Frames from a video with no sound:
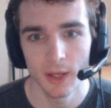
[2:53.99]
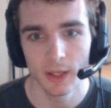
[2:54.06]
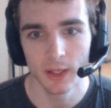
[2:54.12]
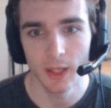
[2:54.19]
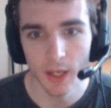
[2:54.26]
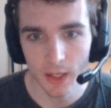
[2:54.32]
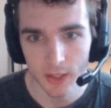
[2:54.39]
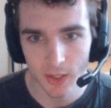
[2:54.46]

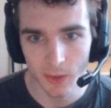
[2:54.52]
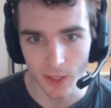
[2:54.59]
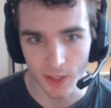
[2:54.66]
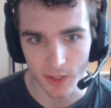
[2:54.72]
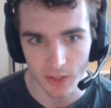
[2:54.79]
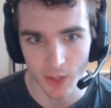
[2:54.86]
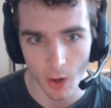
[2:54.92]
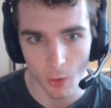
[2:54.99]
get into the
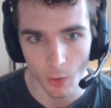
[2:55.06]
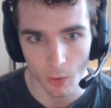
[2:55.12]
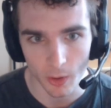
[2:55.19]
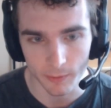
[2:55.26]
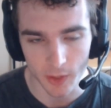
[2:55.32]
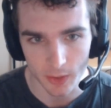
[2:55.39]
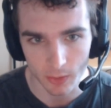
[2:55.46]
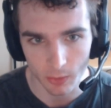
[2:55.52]
zone
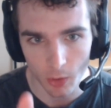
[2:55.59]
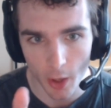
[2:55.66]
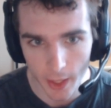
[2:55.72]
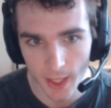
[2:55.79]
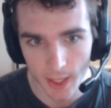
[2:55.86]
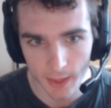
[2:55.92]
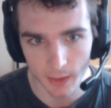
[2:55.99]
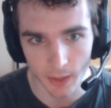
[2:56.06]
of just
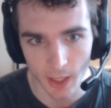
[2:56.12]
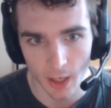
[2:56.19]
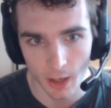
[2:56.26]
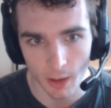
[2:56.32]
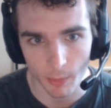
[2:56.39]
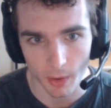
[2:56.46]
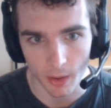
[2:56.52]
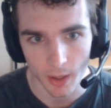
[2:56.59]
looking at their
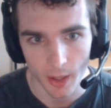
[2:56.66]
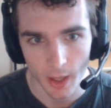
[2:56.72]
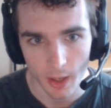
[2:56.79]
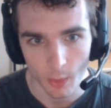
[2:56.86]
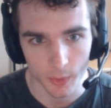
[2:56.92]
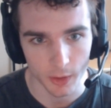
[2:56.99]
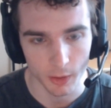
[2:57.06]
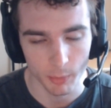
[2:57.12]
camera
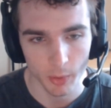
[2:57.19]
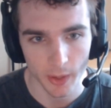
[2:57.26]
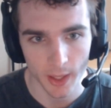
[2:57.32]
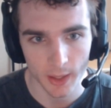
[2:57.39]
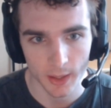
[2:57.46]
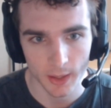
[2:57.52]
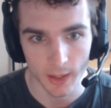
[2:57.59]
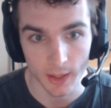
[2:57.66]
when they're
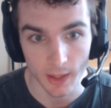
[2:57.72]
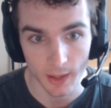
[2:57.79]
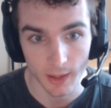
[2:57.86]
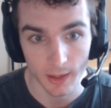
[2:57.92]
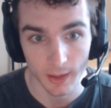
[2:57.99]
playing an